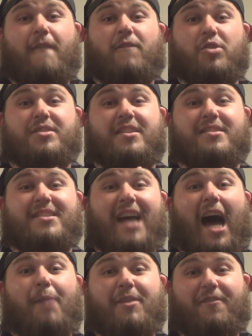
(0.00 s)
versus
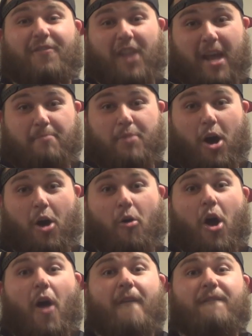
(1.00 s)
Tommy
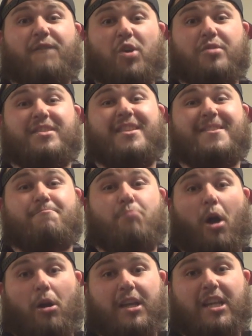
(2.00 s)
Flambeau versus
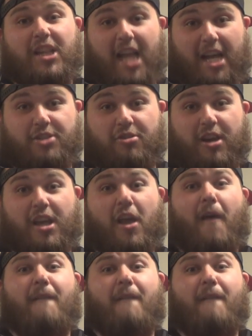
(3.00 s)
Mark Electric